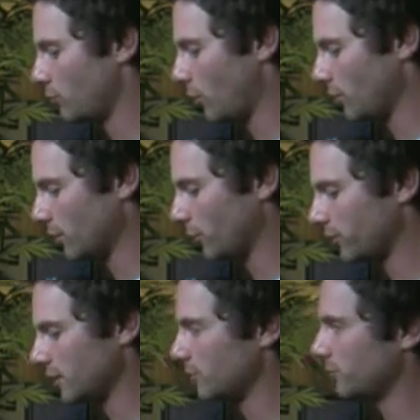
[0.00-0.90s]
What we
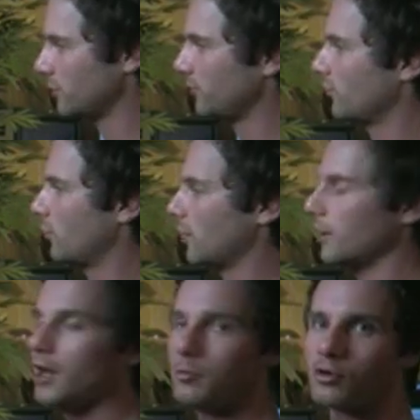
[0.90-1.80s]
also did was we
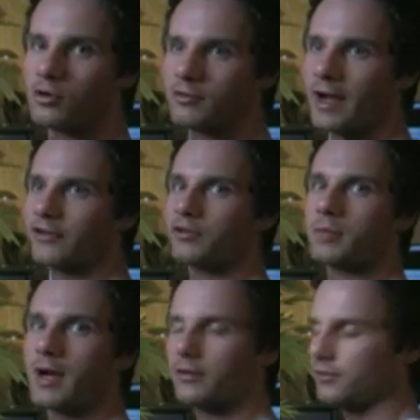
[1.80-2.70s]
shot a number of
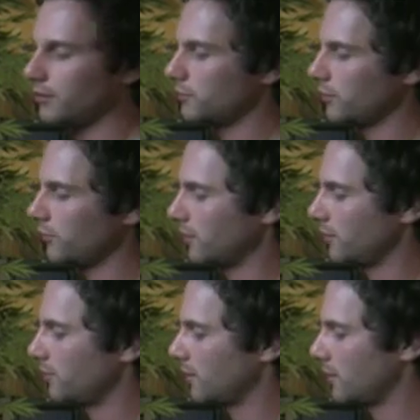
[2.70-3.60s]
action passes, which
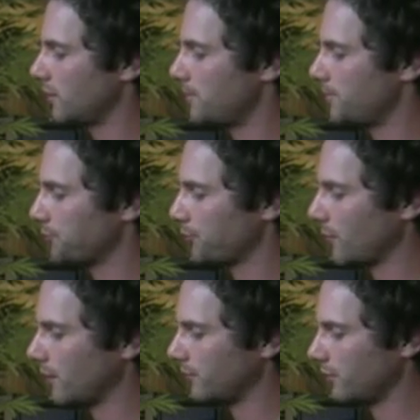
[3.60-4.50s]
is an
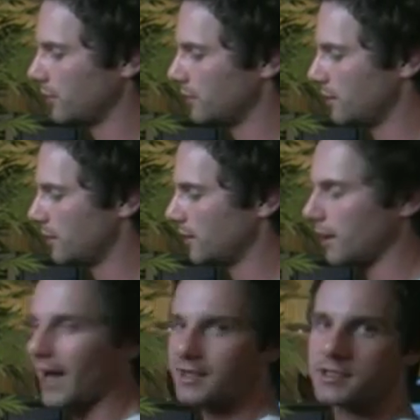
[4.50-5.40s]

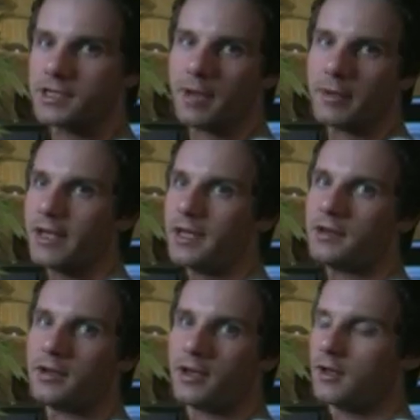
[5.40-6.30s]
actor coming
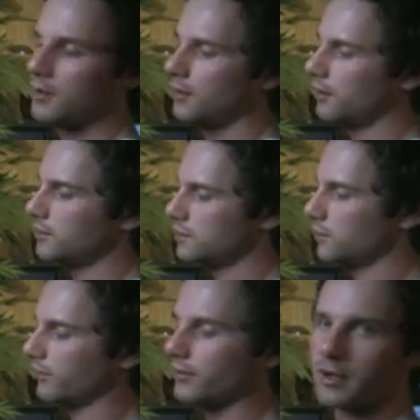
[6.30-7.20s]
in,
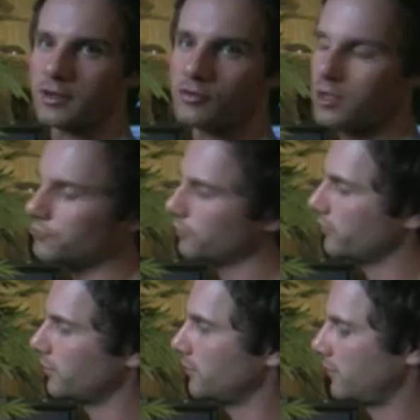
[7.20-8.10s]
doing something in the room. For
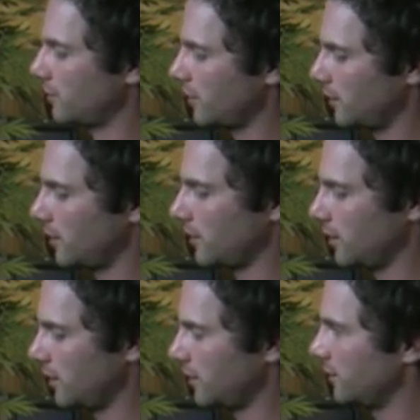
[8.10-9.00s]
instance,
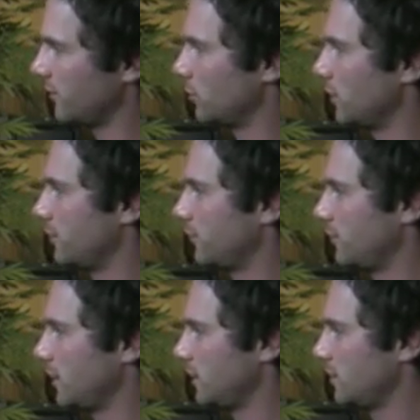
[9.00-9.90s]
in this one,
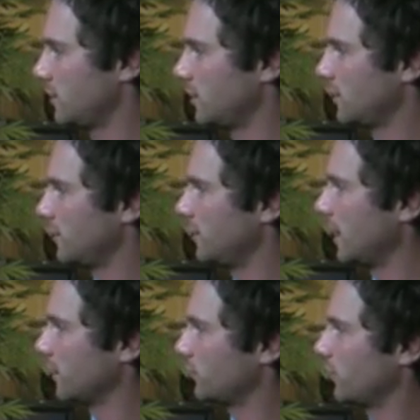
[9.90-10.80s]
it's the
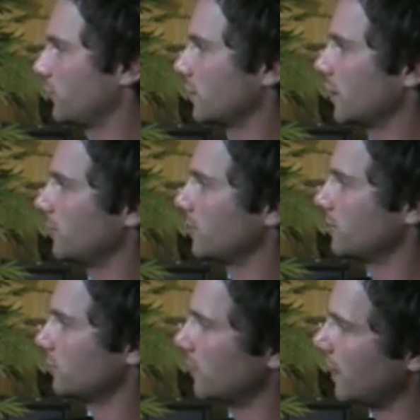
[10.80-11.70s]
electrician comes
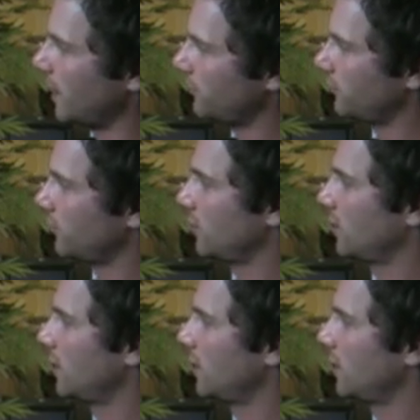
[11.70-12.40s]
in from the left.